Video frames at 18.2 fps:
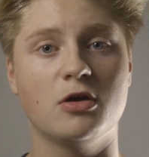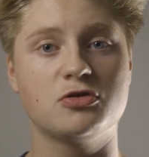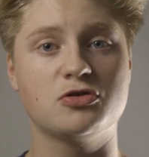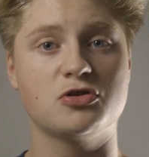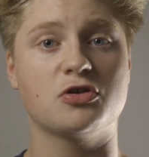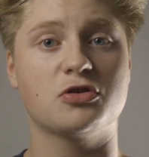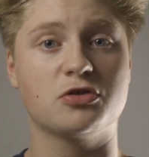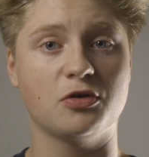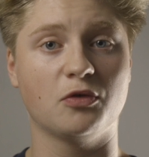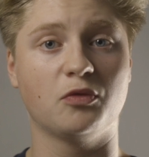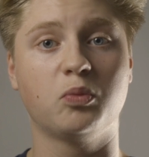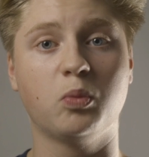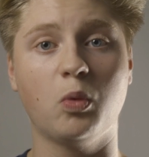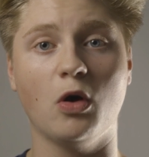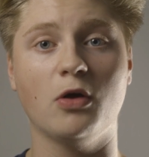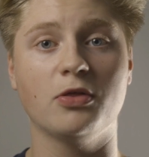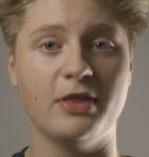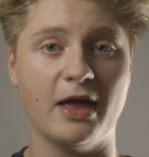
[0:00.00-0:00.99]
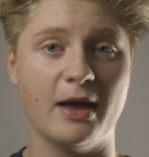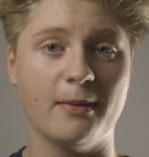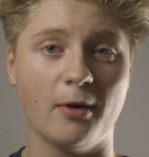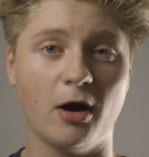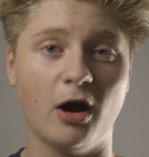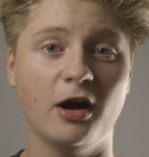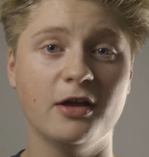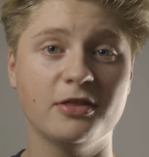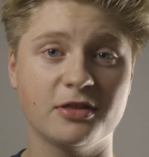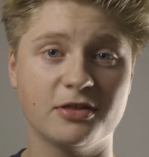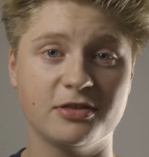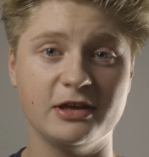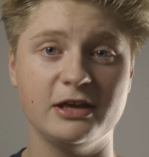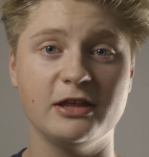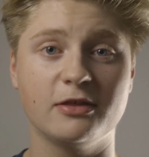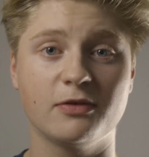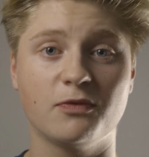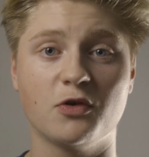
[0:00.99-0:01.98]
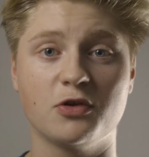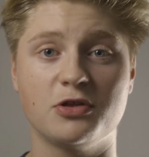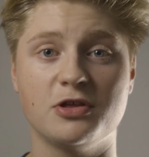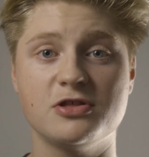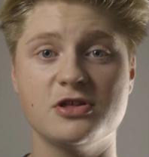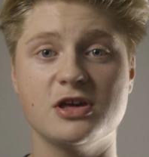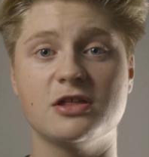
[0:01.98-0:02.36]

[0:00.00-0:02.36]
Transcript: just of what their behind the scenes footage